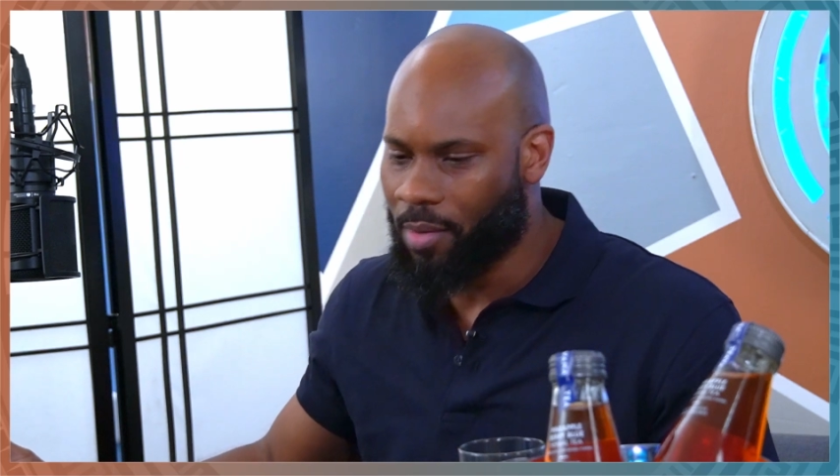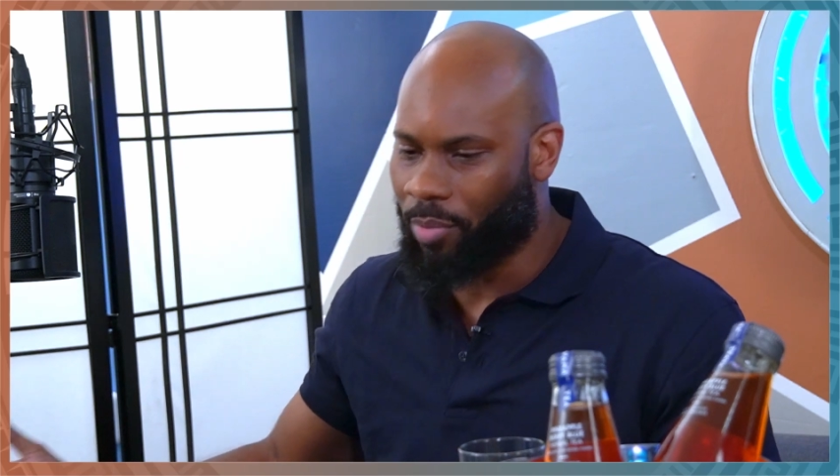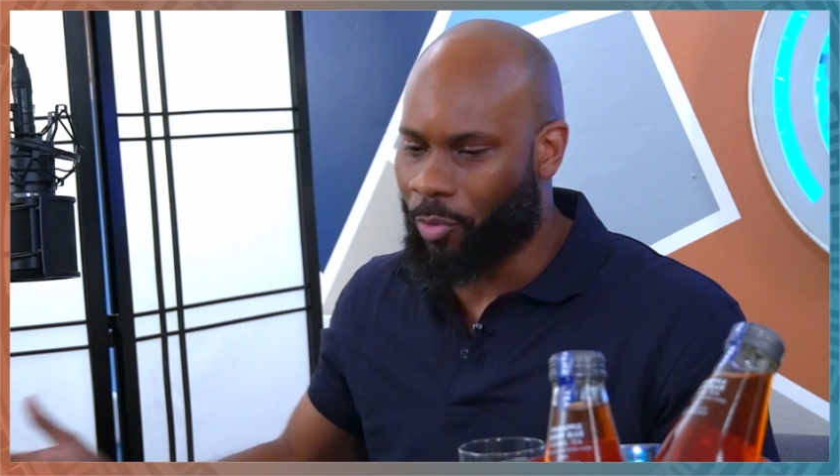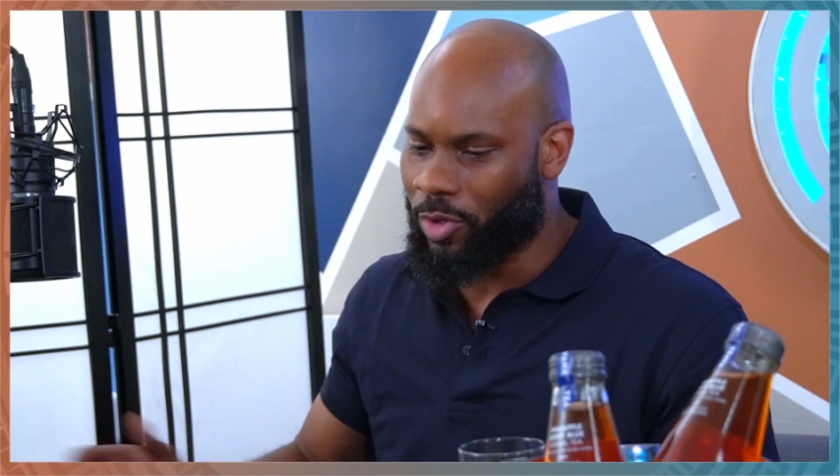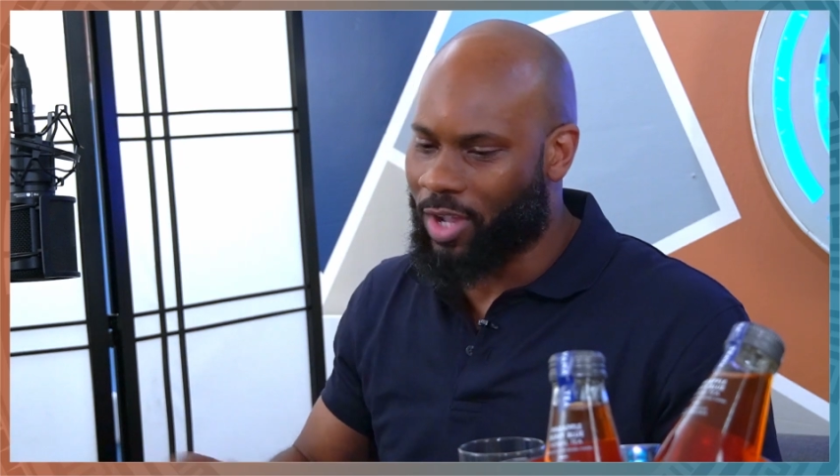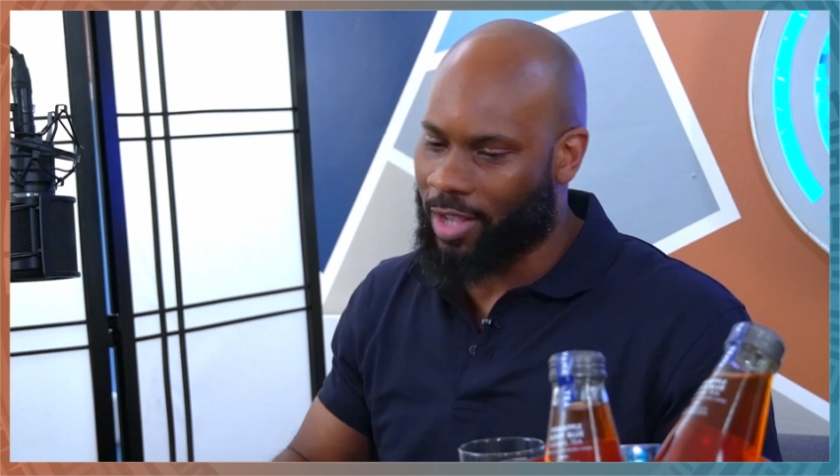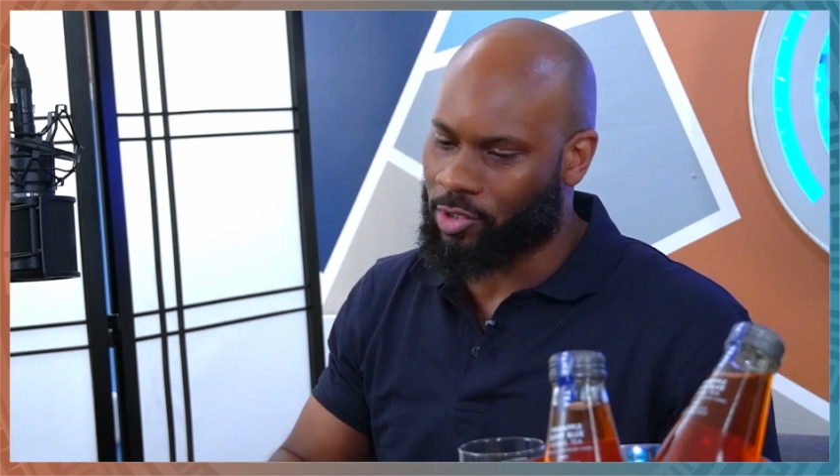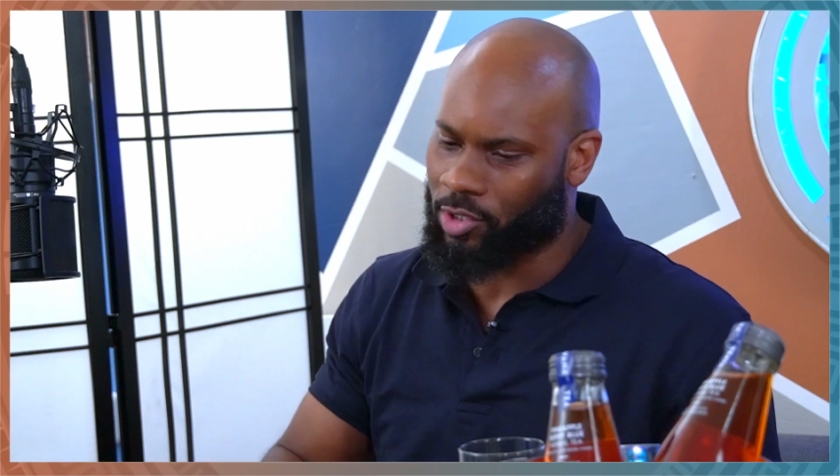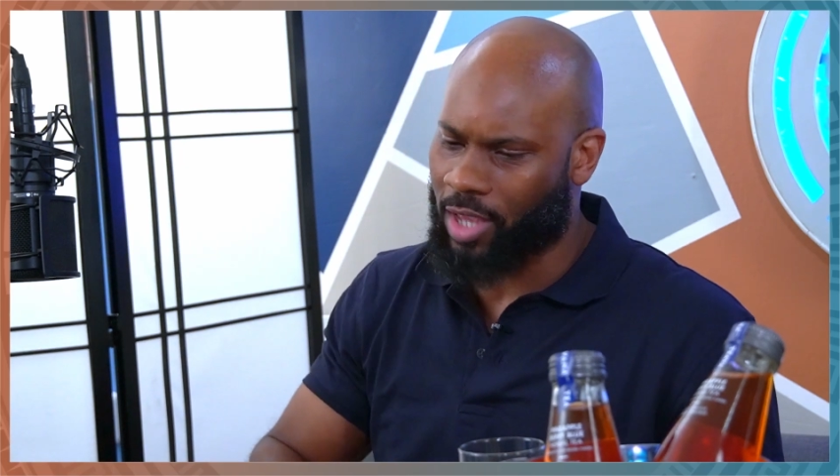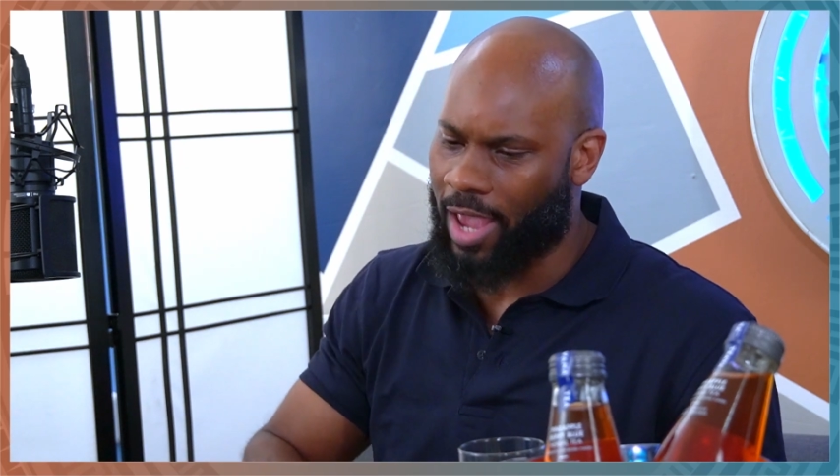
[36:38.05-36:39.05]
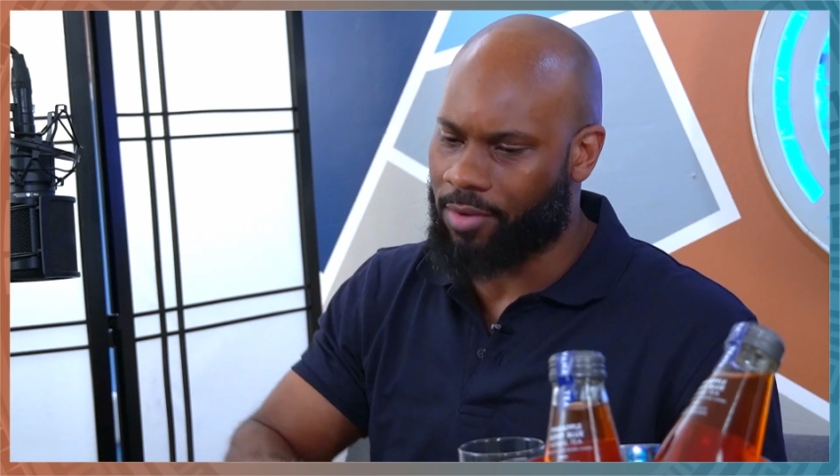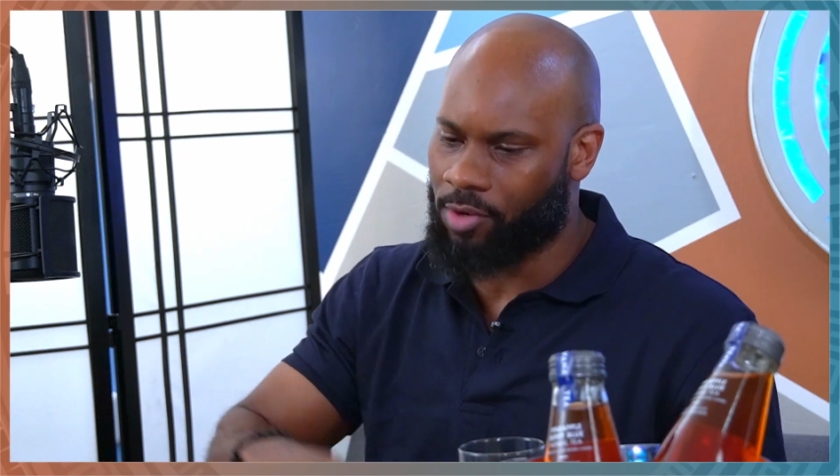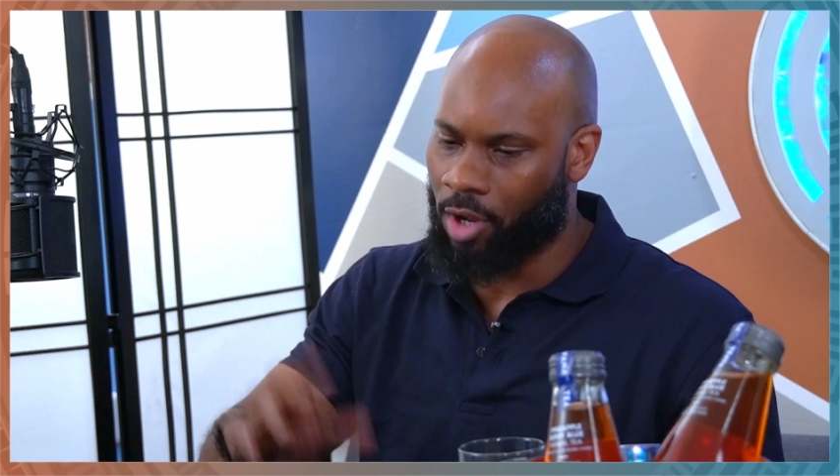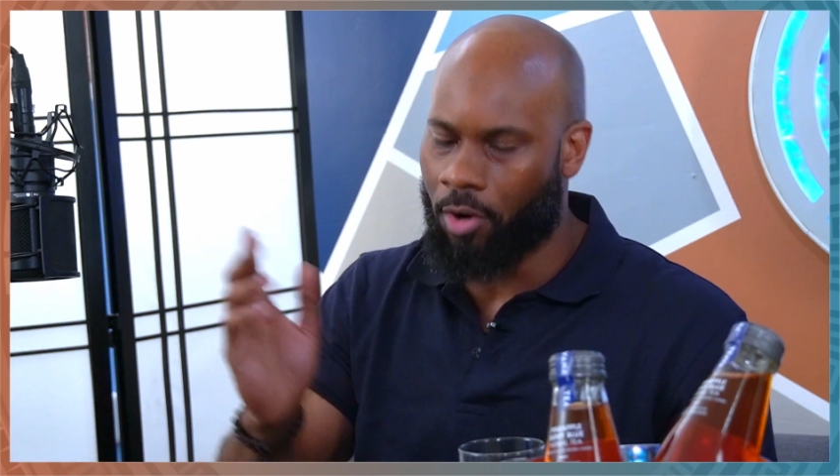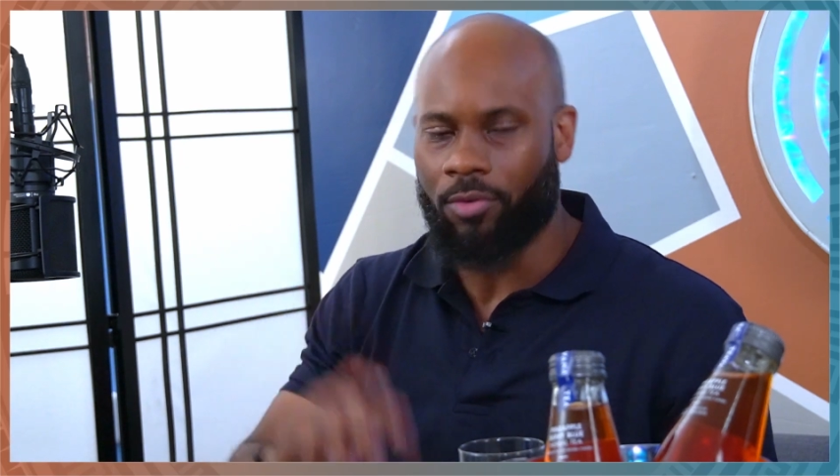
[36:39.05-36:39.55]
But when you guys are just like,
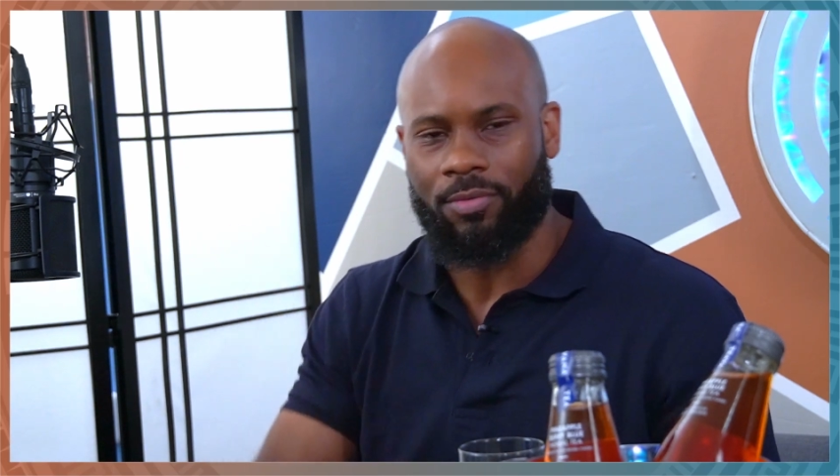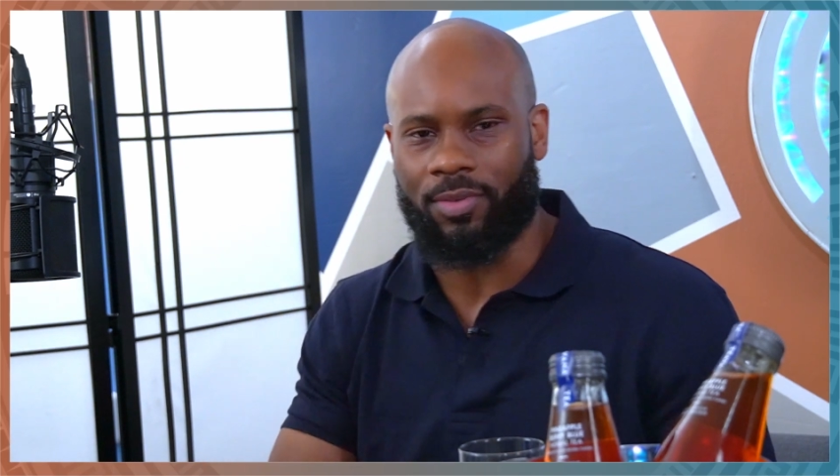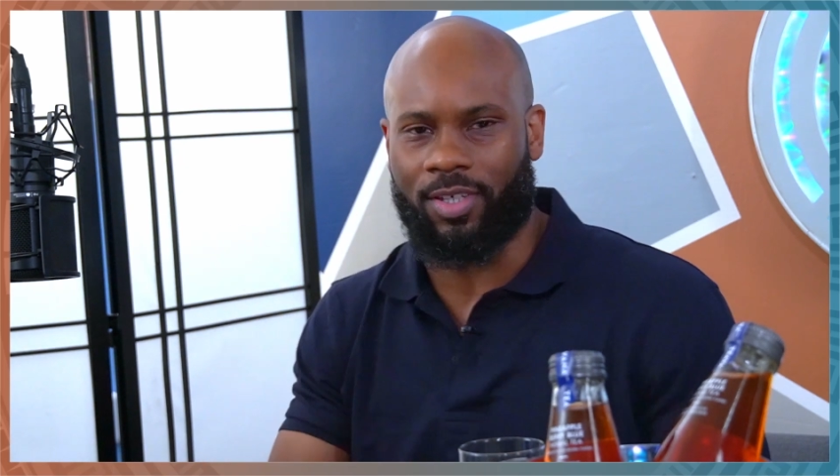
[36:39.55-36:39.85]
no,